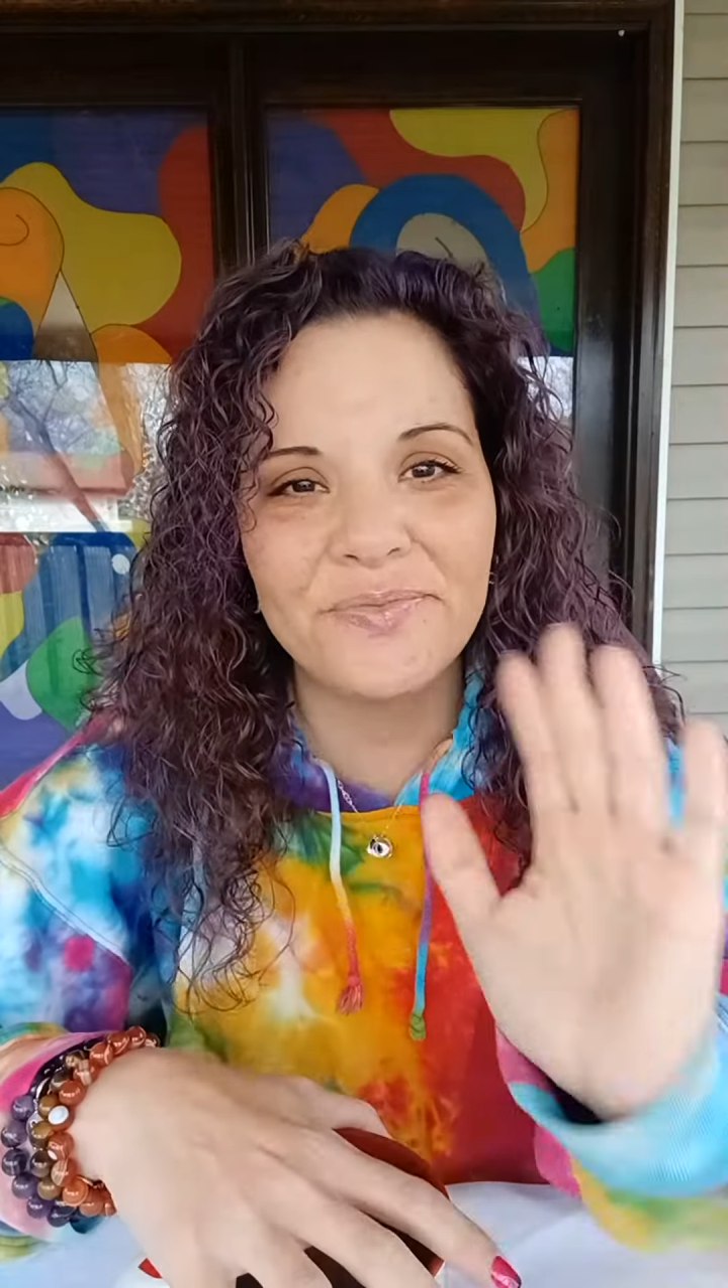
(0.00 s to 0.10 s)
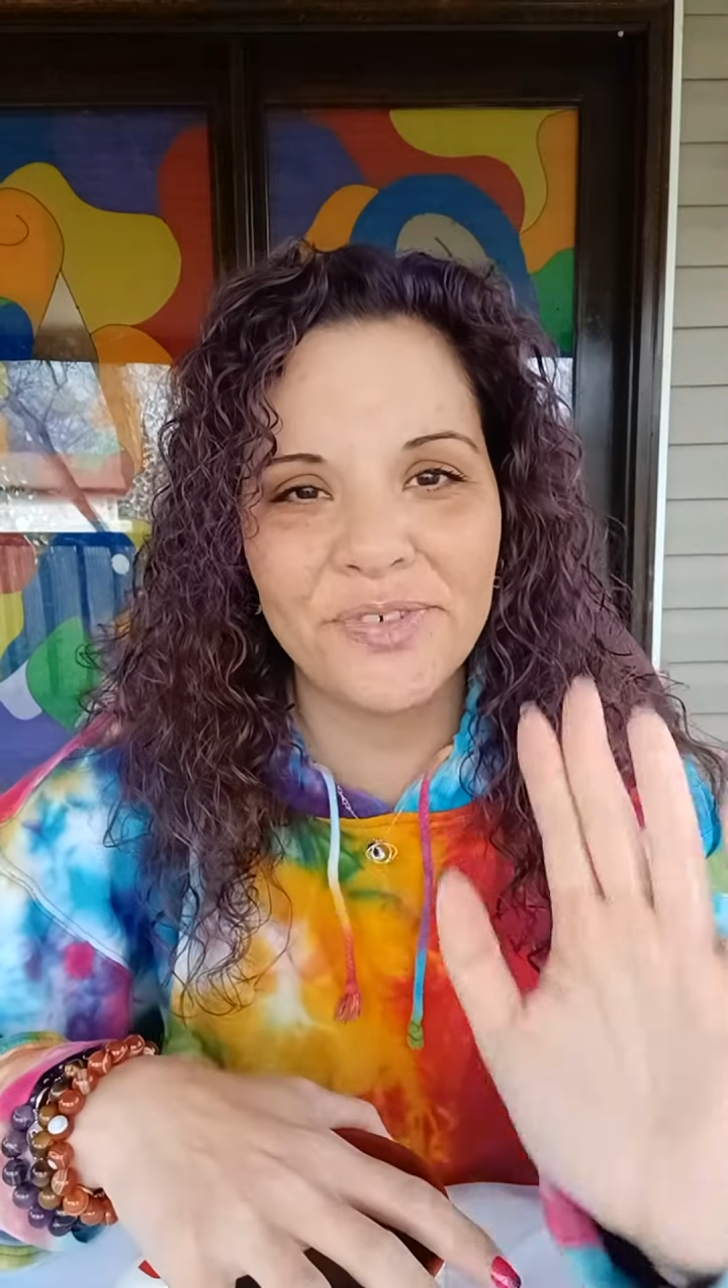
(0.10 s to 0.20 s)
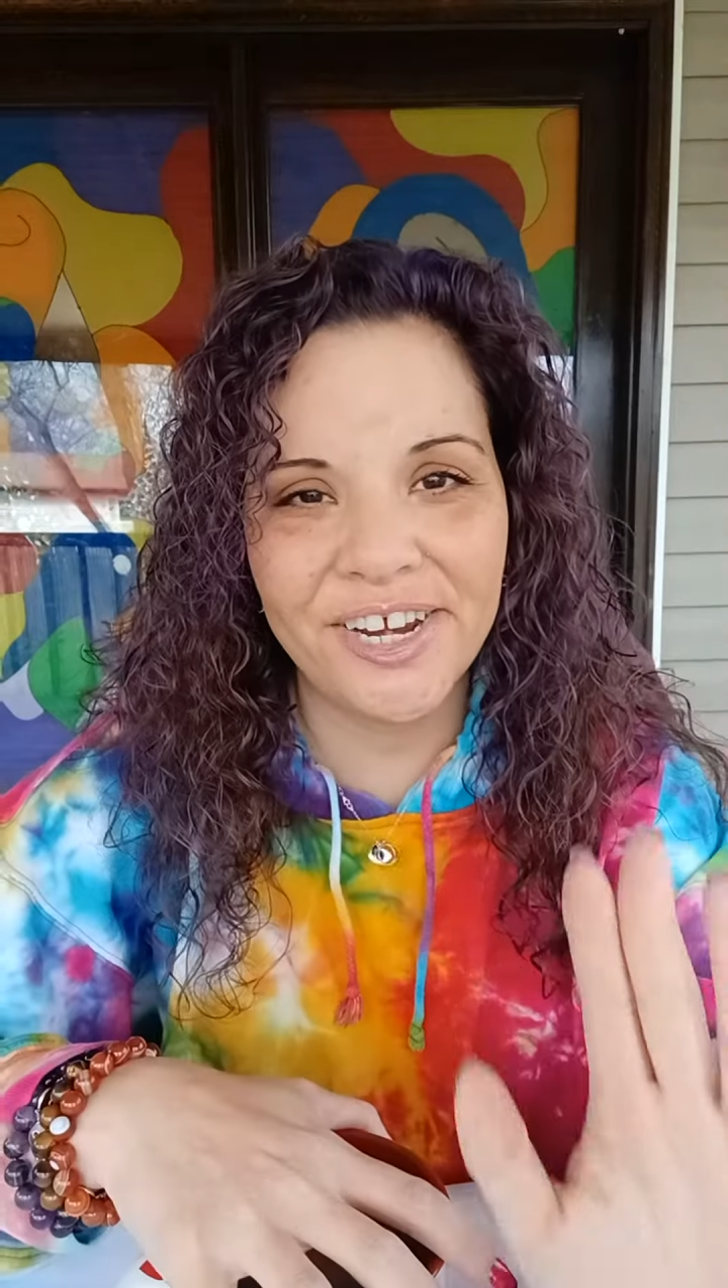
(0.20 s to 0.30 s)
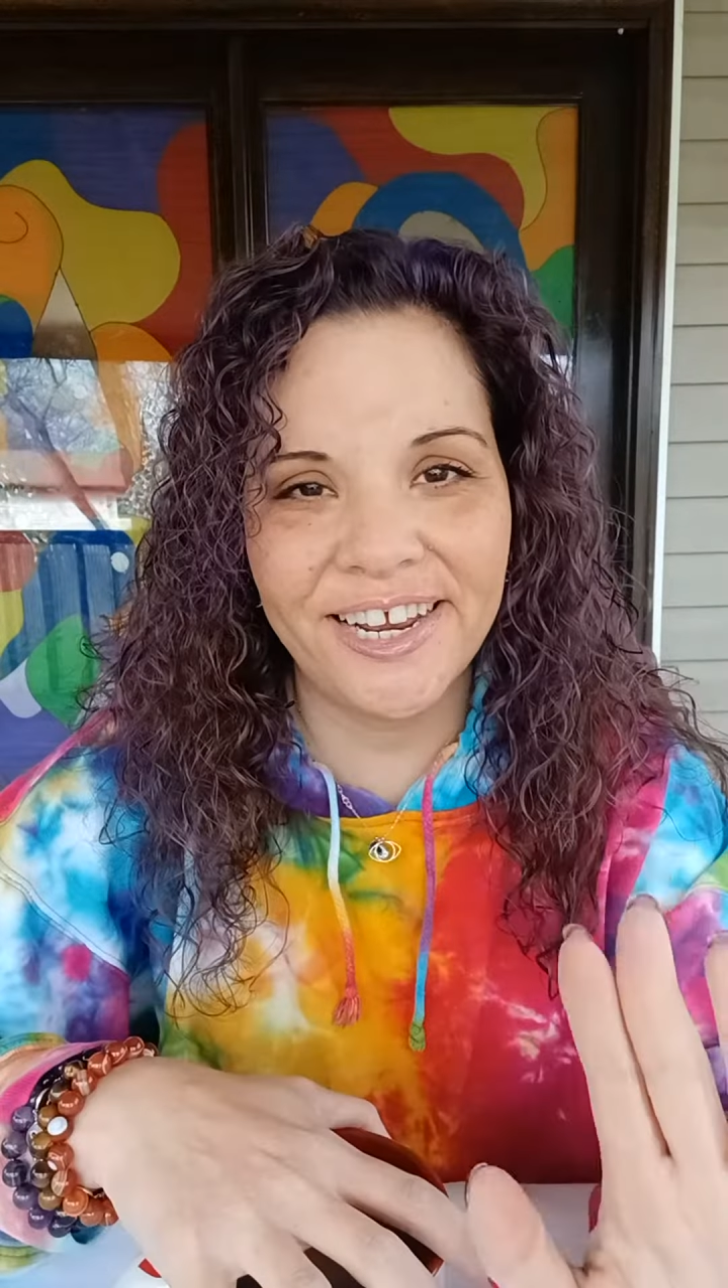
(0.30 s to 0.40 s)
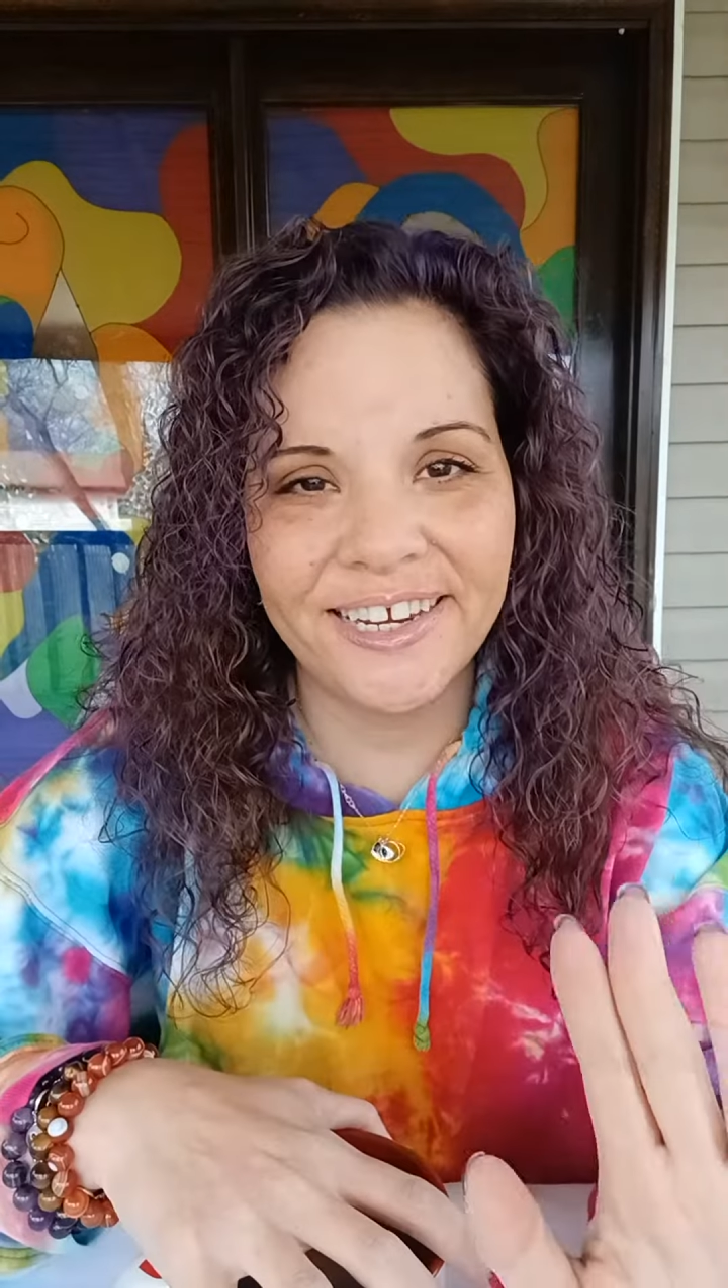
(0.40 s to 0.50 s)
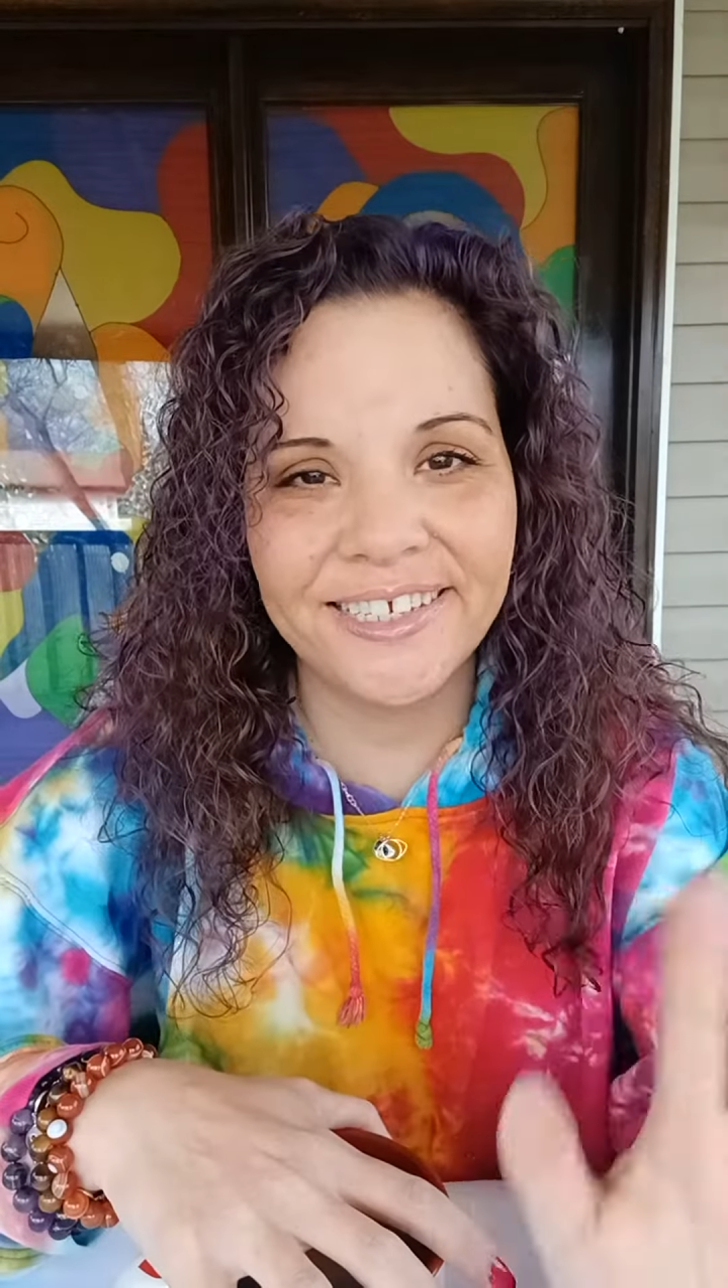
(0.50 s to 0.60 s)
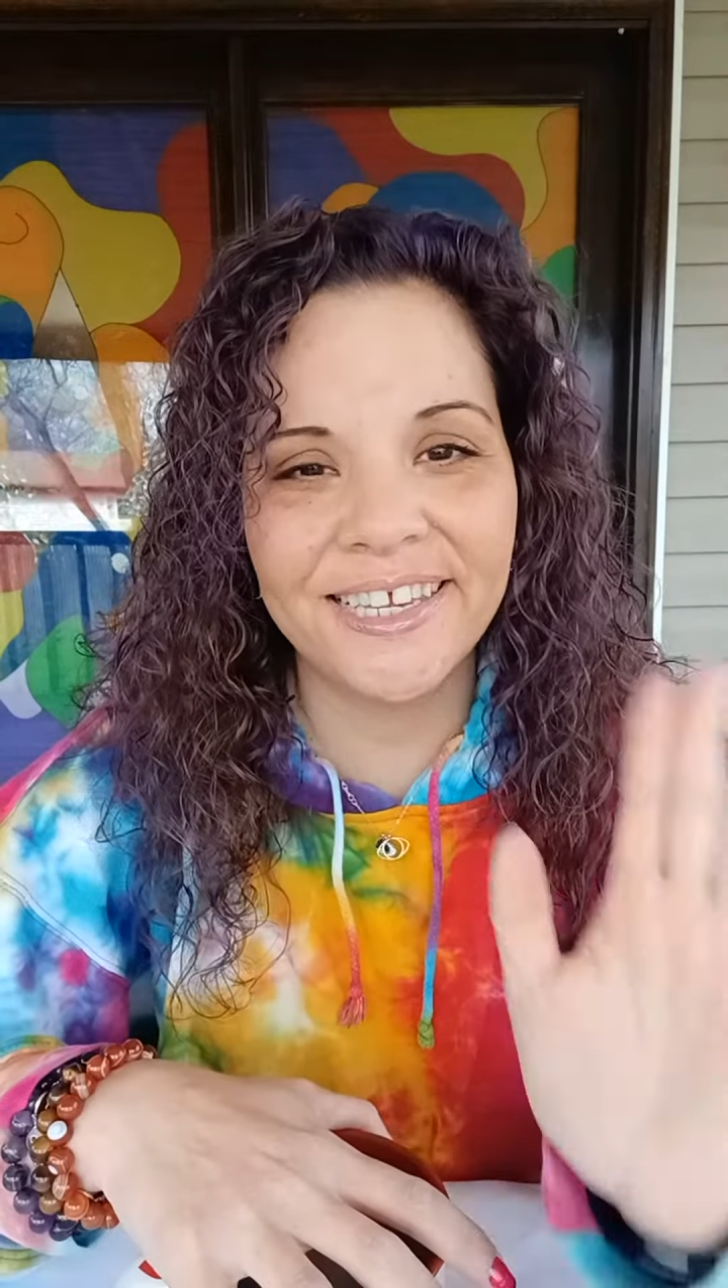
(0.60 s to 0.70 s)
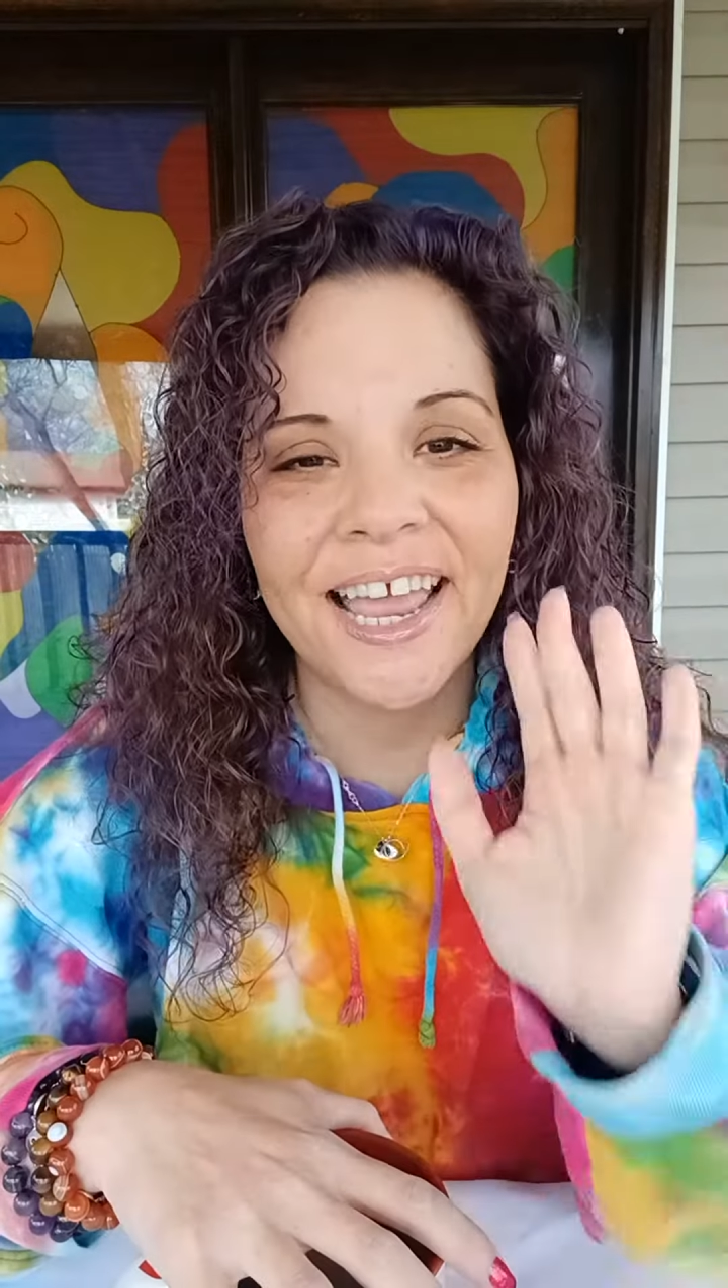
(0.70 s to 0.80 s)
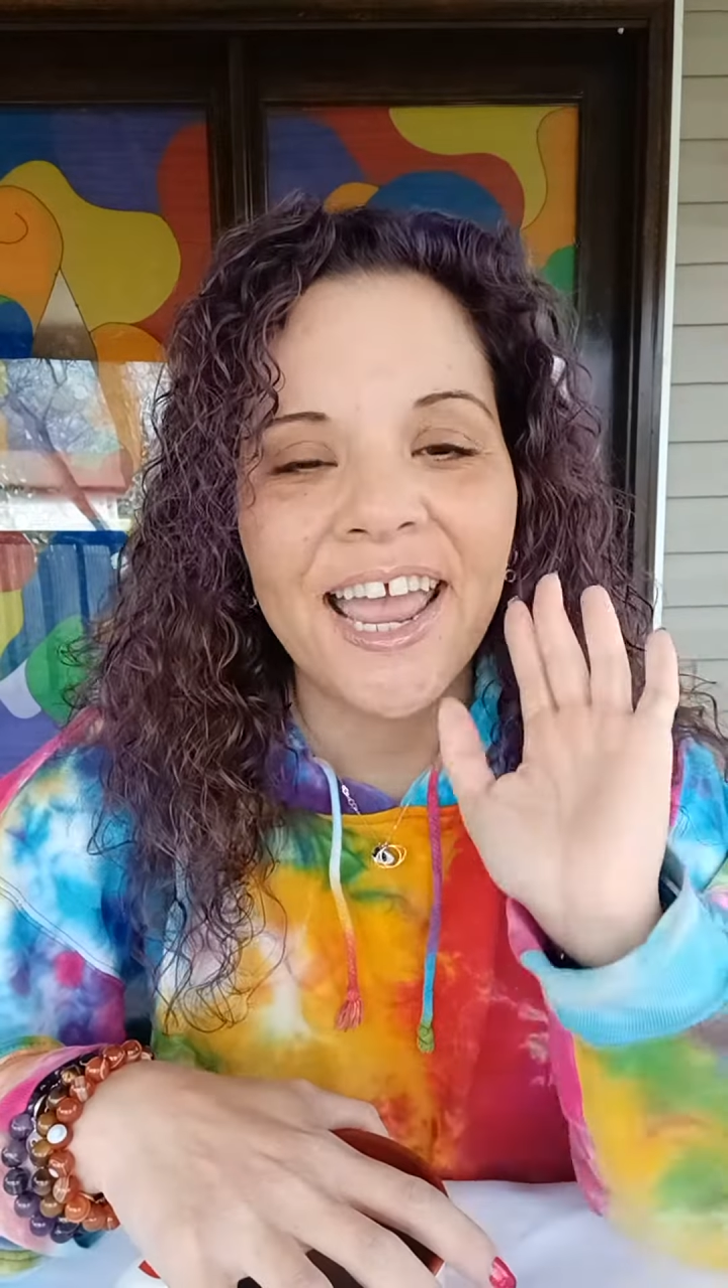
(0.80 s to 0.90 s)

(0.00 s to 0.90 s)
readings.